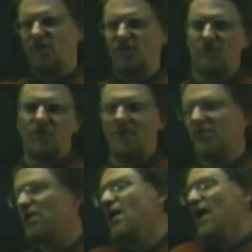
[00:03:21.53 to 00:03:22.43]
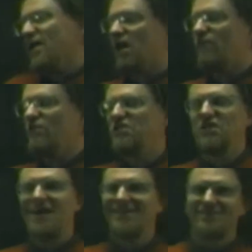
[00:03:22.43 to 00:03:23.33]
the premise. And obviously, I
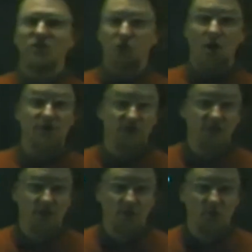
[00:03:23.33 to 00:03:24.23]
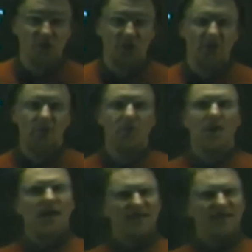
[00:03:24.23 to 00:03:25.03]
didn't start in the conclusion here as I